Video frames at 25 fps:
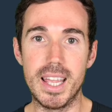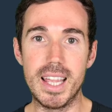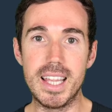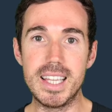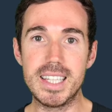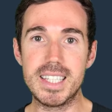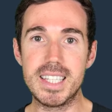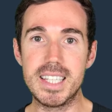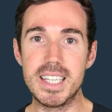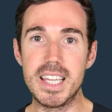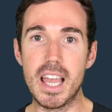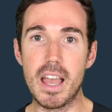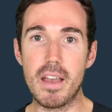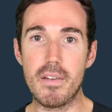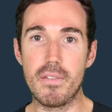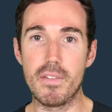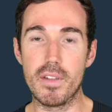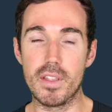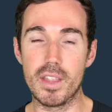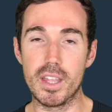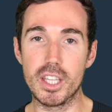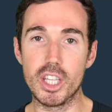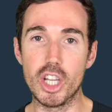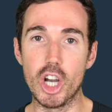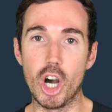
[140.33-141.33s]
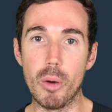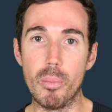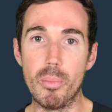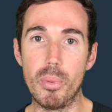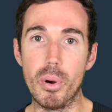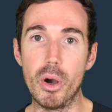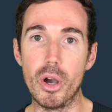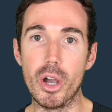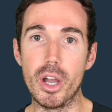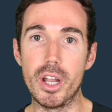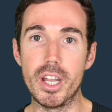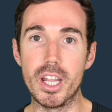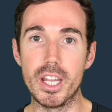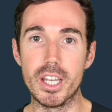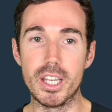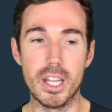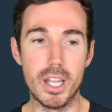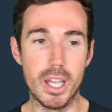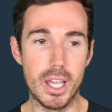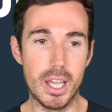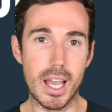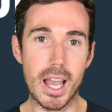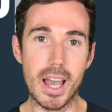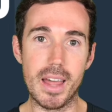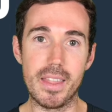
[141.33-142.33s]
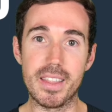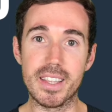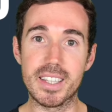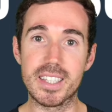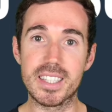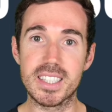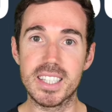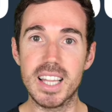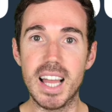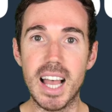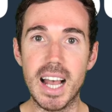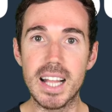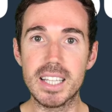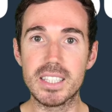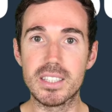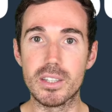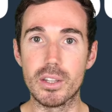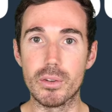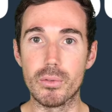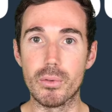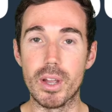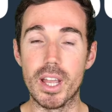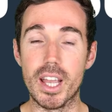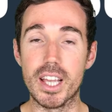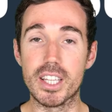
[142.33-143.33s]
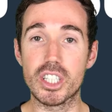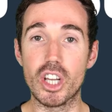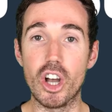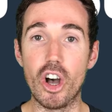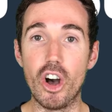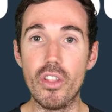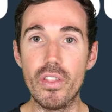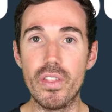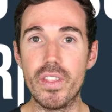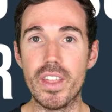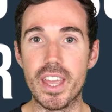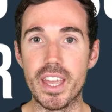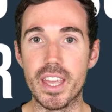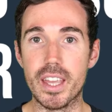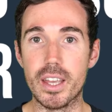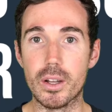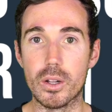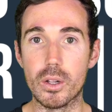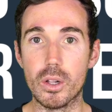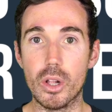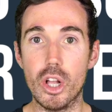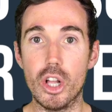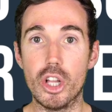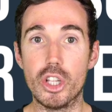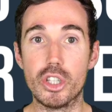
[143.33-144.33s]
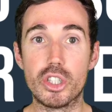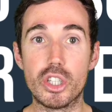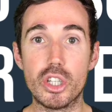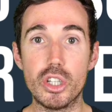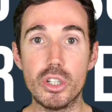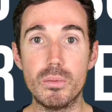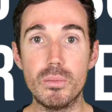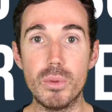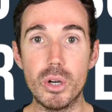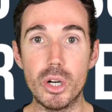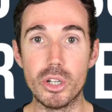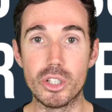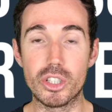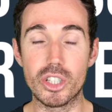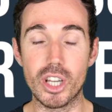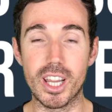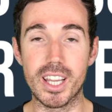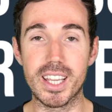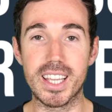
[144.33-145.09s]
is the effort that you're putting in at the start of the race on the hill too much?